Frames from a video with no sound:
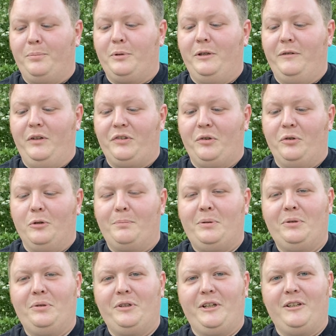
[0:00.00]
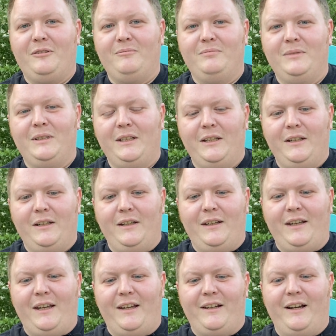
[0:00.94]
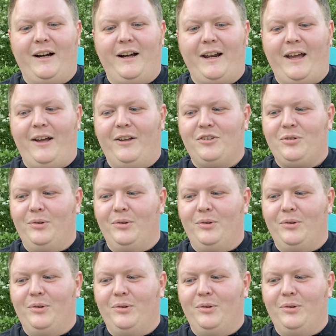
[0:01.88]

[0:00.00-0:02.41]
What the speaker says: previous owner pulled up and got out.